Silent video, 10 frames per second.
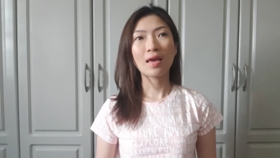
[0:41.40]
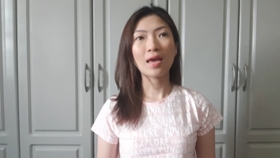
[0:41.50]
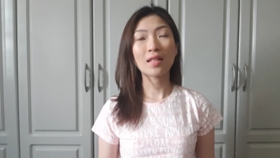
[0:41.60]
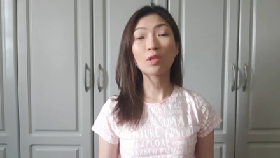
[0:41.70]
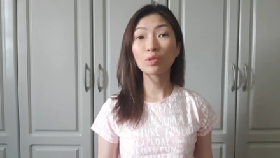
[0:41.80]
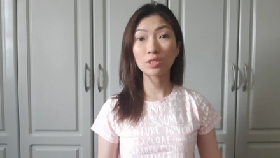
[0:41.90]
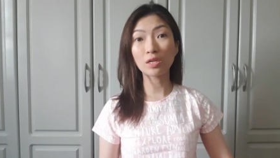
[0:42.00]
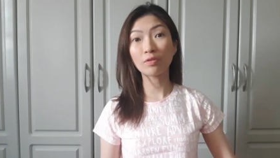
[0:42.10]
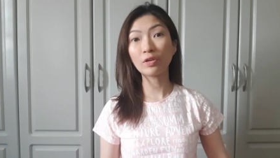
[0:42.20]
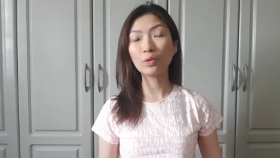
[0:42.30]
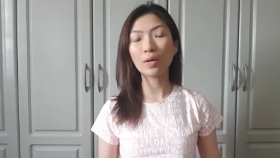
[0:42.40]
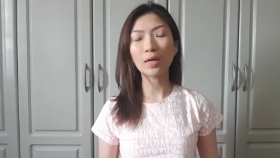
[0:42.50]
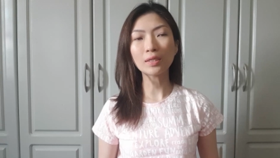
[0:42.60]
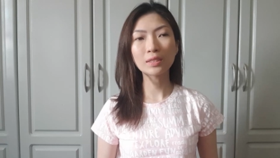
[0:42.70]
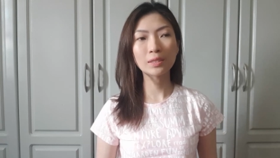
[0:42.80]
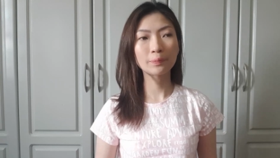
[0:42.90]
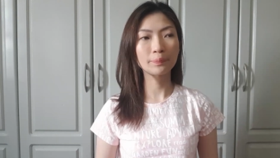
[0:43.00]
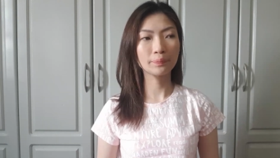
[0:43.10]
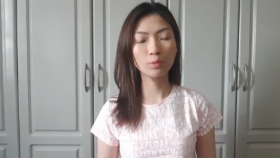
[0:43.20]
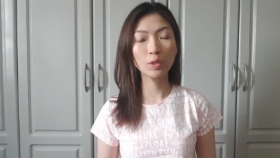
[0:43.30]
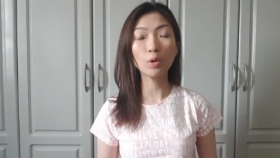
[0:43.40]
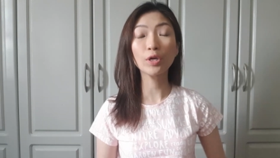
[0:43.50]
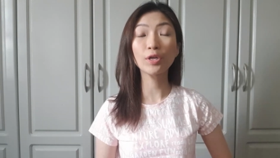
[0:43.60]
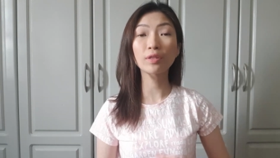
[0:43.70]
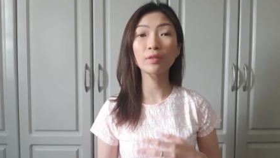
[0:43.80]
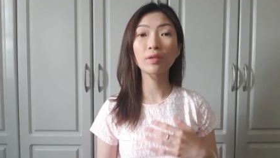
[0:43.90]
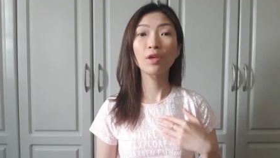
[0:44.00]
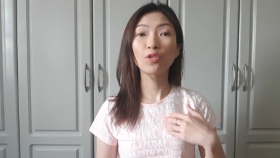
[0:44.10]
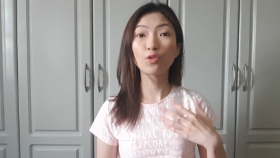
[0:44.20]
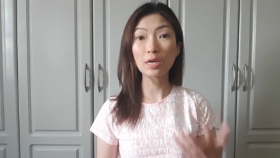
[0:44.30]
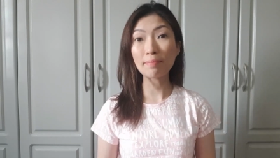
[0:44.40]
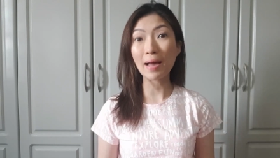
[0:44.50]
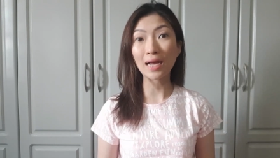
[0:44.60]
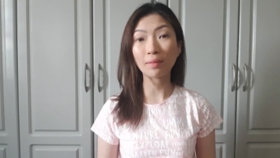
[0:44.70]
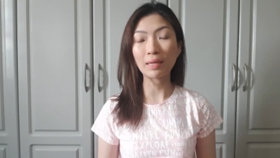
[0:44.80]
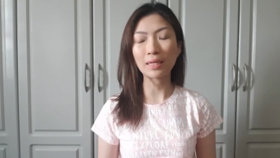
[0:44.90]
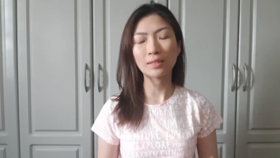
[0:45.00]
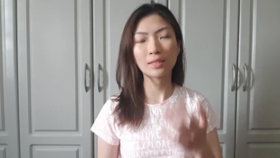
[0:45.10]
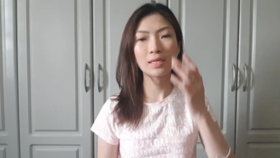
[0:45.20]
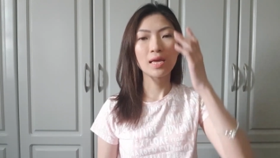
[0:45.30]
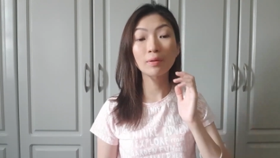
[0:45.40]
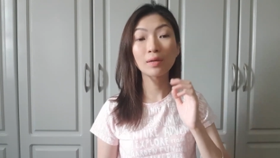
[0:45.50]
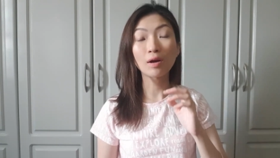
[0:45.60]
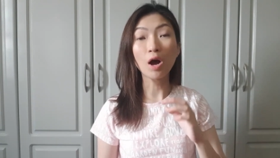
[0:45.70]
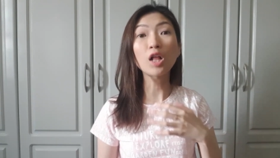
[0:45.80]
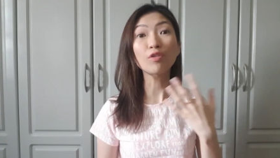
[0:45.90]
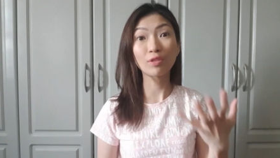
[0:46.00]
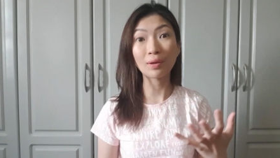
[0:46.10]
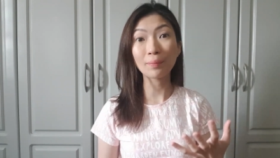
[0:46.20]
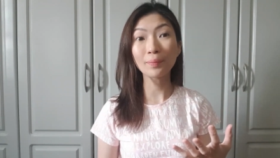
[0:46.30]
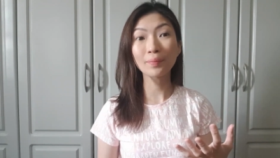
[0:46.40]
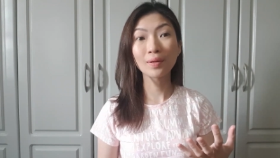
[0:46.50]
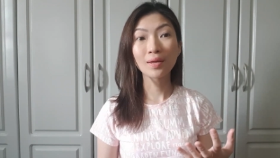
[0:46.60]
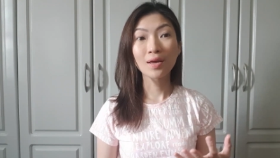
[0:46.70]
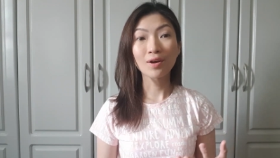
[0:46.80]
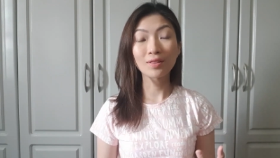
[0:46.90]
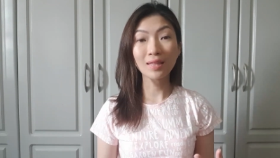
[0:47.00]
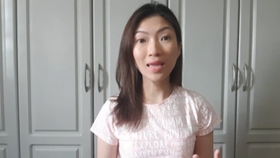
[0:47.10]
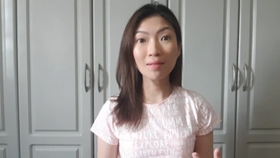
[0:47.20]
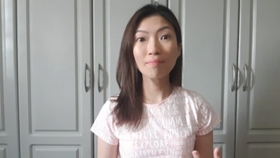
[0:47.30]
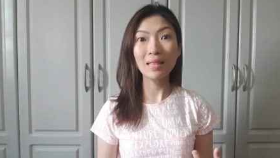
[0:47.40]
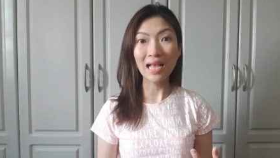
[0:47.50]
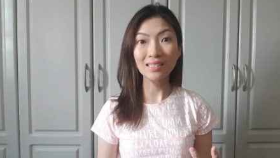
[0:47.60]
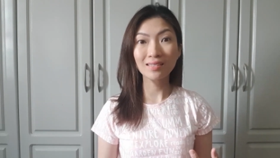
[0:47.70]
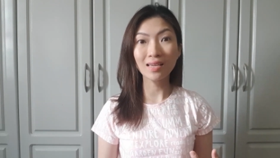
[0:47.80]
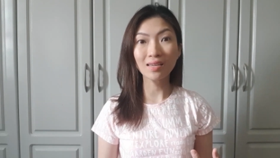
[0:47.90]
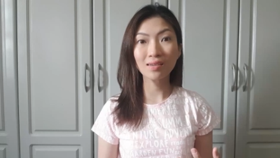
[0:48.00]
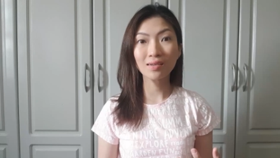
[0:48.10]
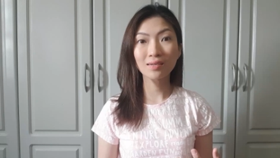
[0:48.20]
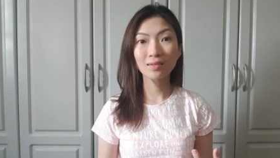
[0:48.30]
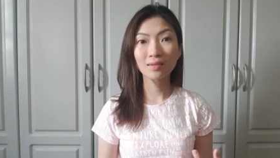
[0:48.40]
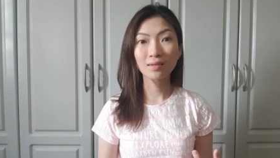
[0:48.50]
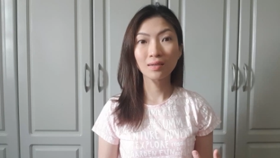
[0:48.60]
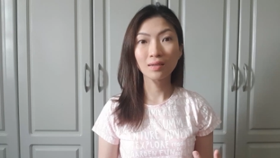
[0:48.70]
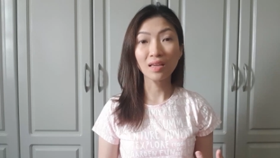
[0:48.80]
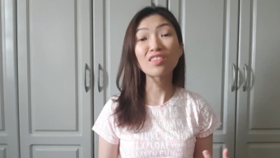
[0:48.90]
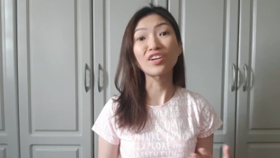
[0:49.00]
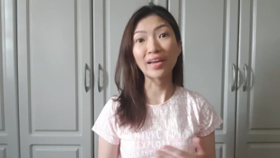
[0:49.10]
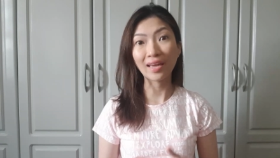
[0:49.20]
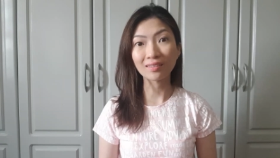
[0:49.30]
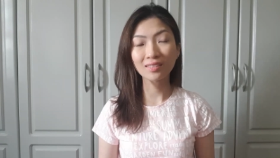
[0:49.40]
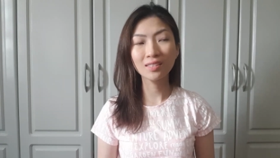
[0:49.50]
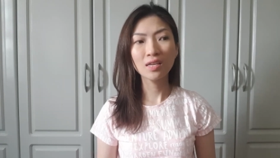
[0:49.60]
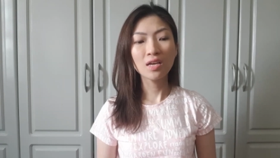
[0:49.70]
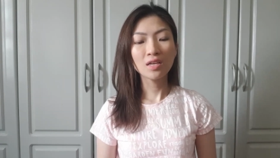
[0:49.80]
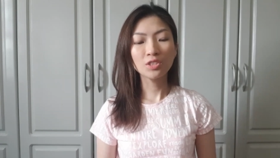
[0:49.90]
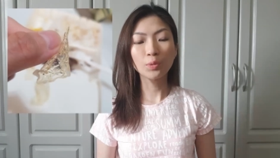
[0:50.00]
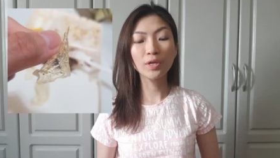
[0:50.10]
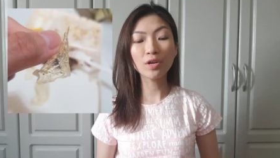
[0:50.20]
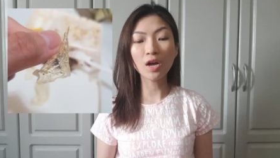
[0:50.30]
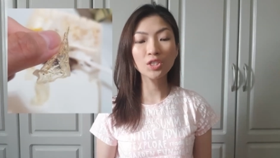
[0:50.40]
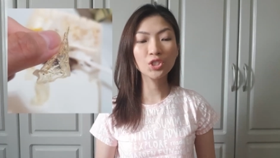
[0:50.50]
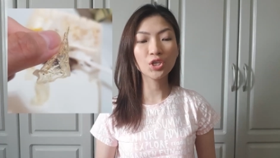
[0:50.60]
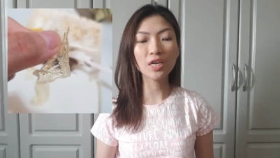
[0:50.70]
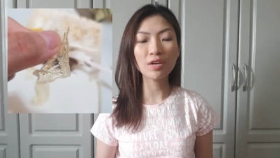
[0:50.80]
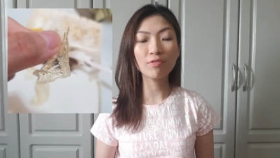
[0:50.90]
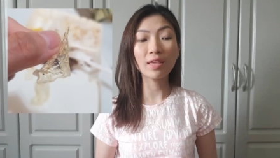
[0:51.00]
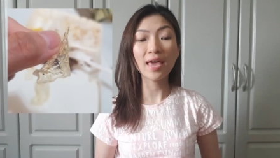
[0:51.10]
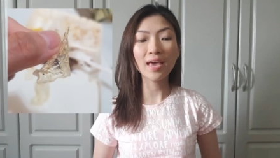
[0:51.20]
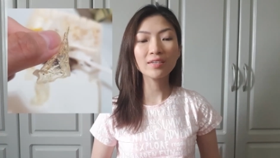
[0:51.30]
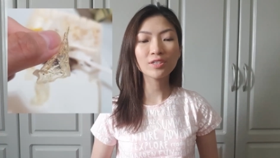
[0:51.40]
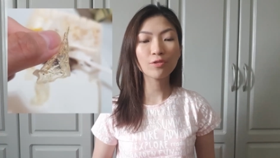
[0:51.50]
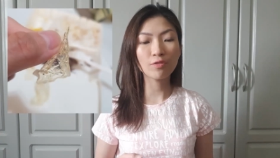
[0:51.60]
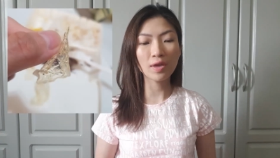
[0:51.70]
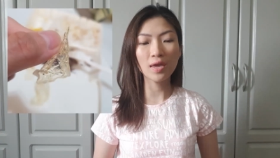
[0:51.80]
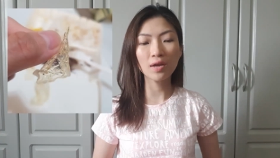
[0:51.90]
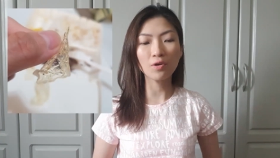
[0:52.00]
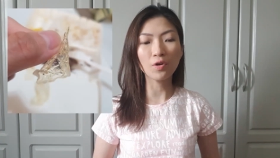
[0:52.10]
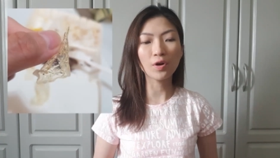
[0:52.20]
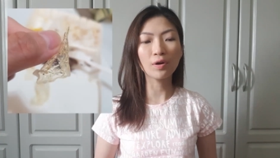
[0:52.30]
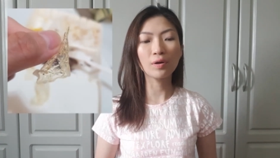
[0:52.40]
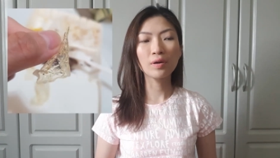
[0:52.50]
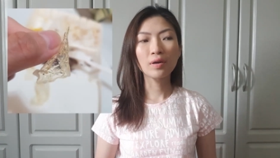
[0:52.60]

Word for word: and it was delivered to us. We ordered 3-pack meals. All of them contain plastic in their eggs, so we're not sure if the eggs are fake or